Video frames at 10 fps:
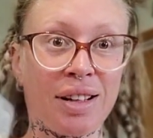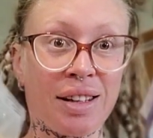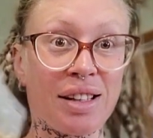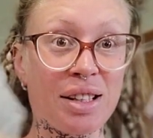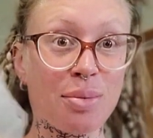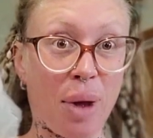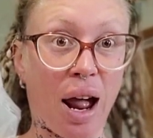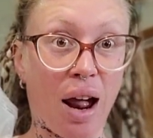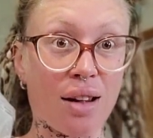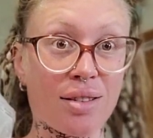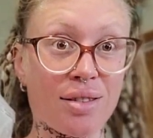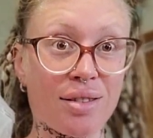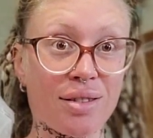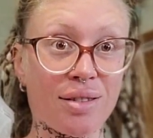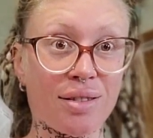these
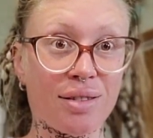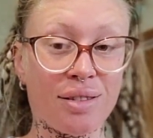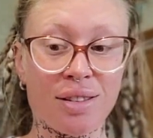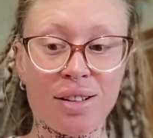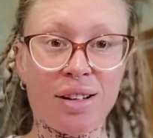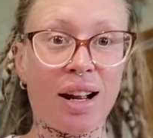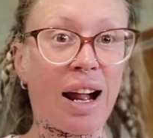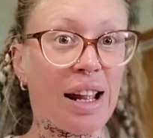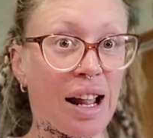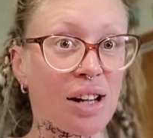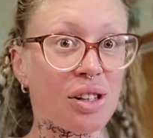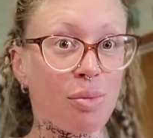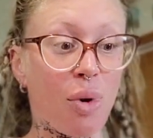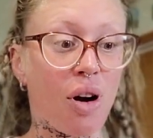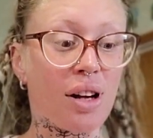packs, I actually
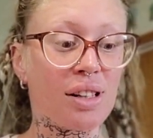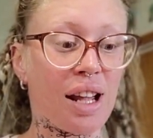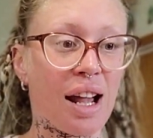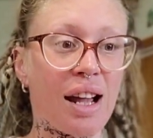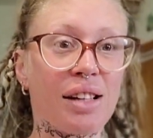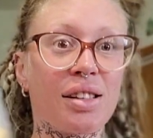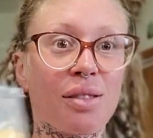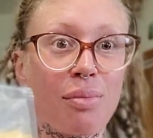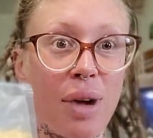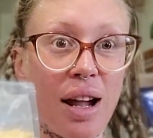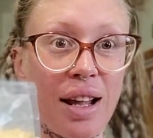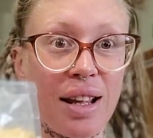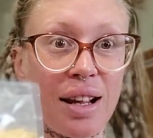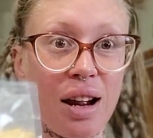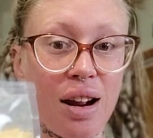bought at
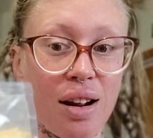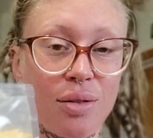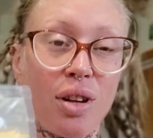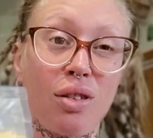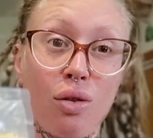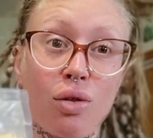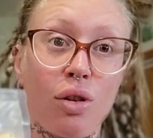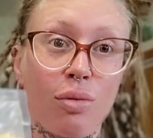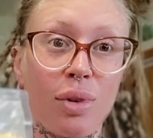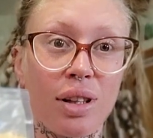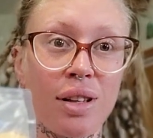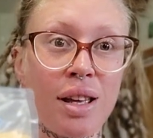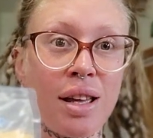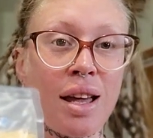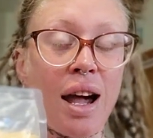my, not local, but
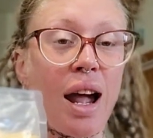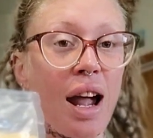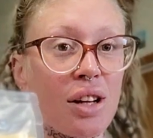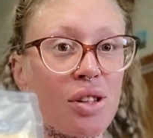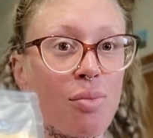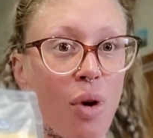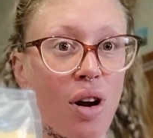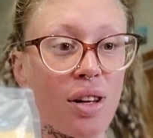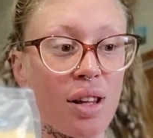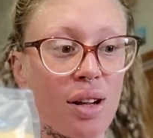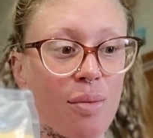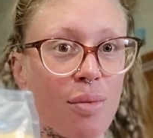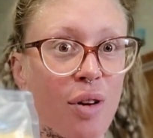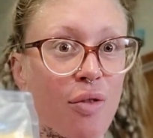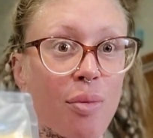I actually bought
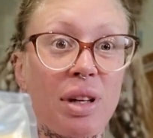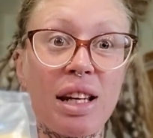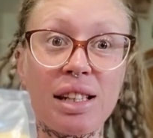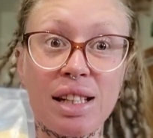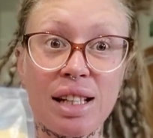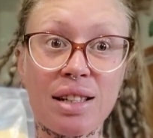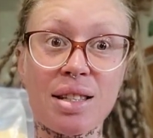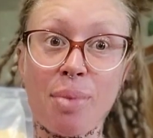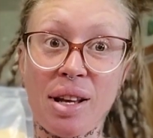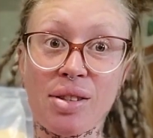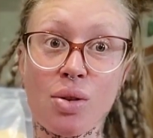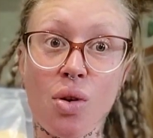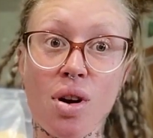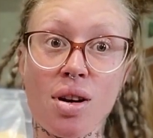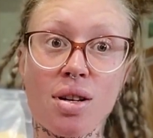them from an Indian spice
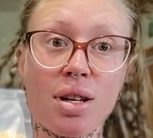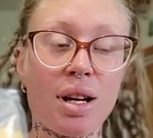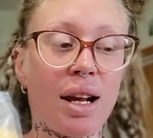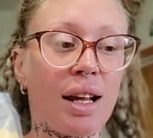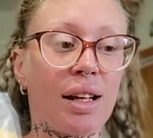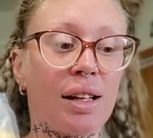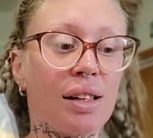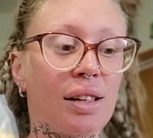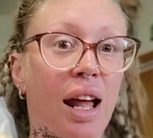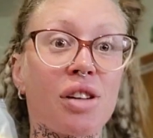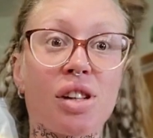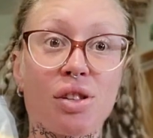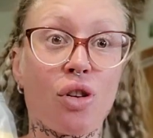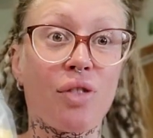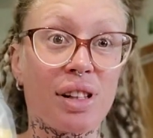store. And actually I
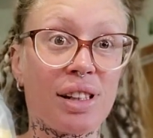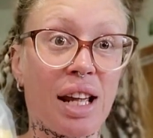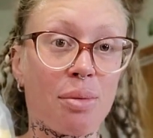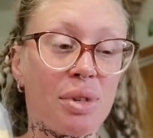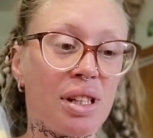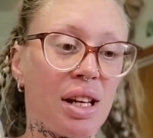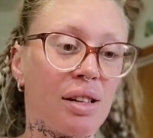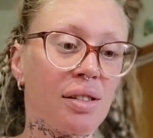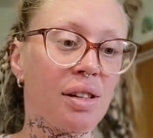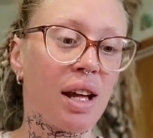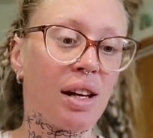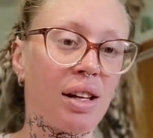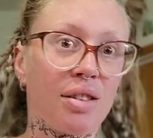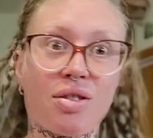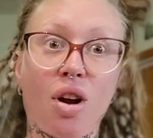drove into Edmonton and I
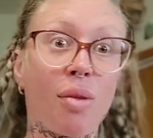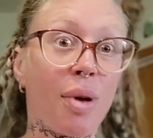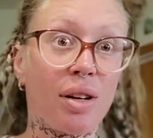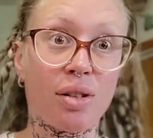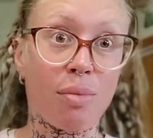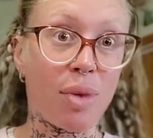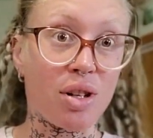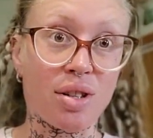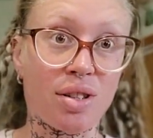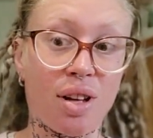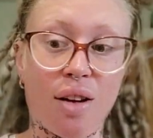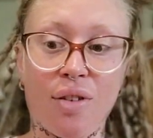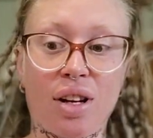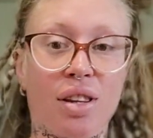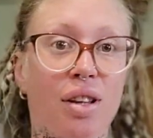stockpiled a bunch of stuff.
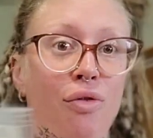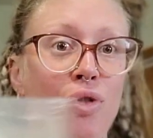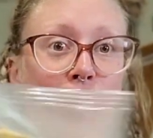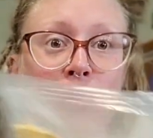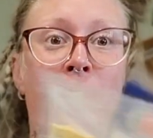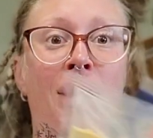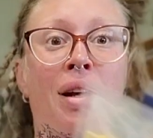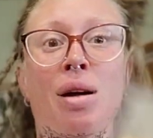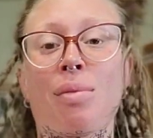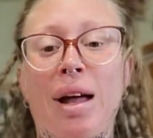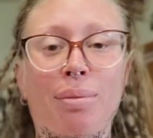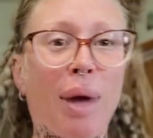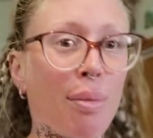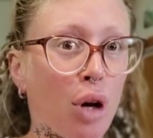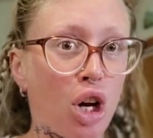Anything from black
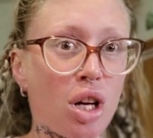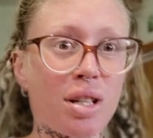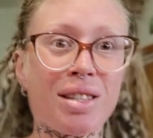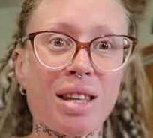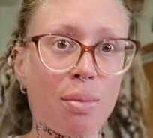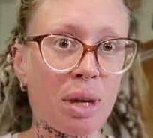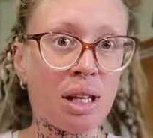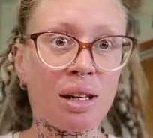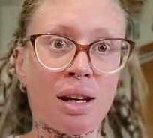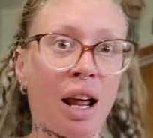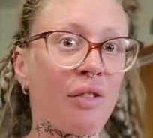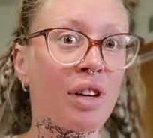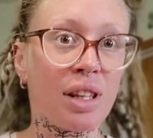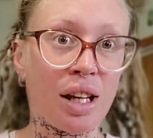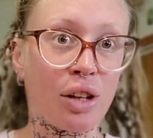pepper, cinnamon,
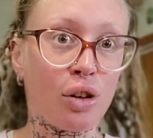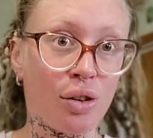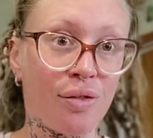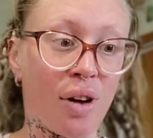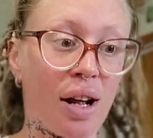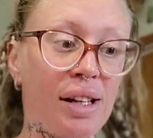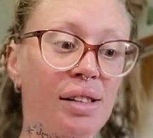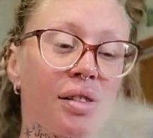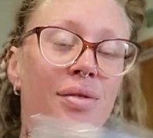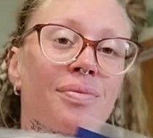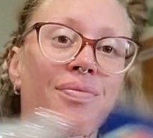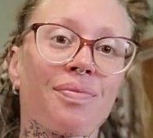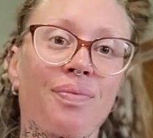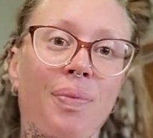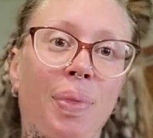everything I could find.
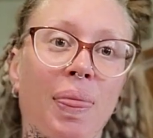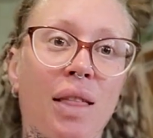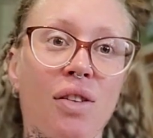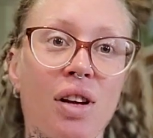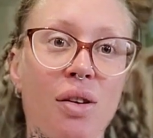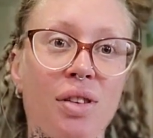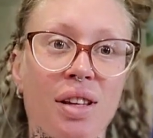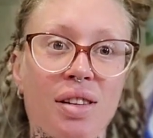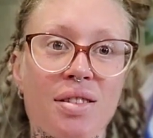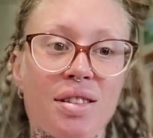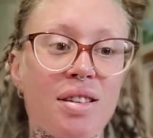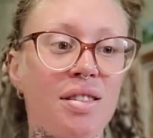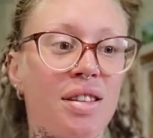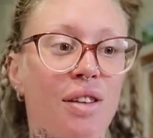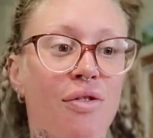Look how thick this
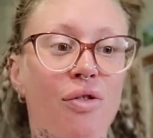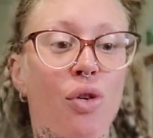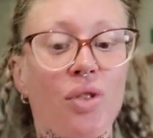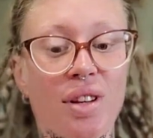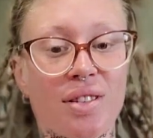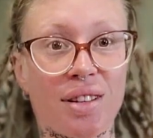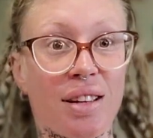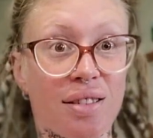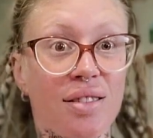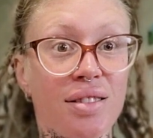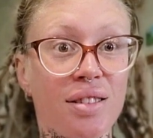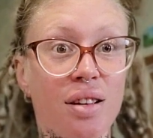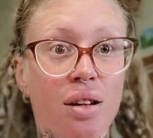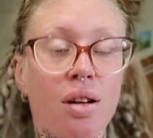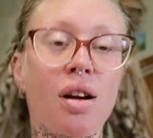is and full this is.
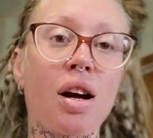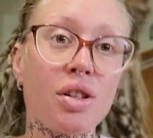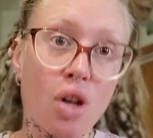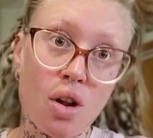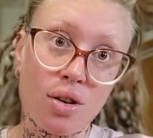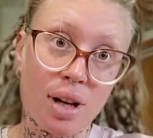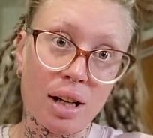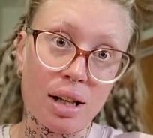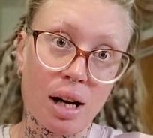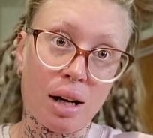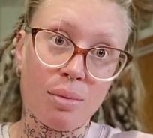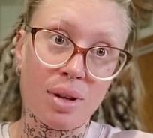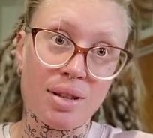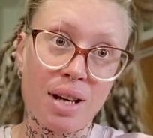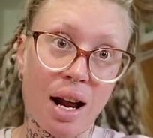$1.99
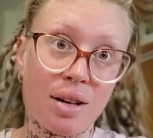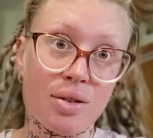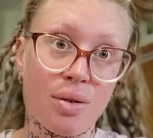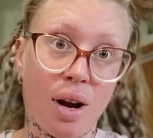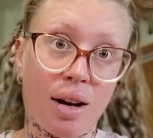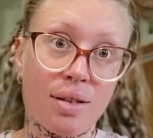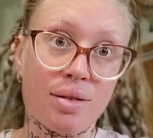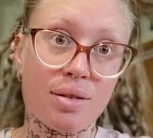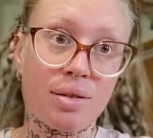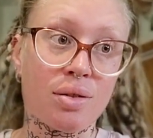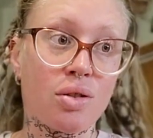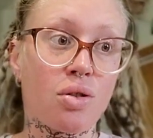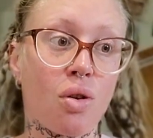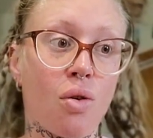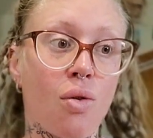plus tax, you guys.
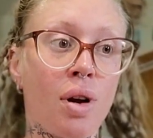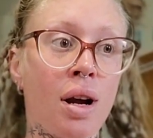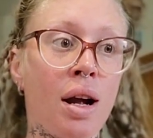So,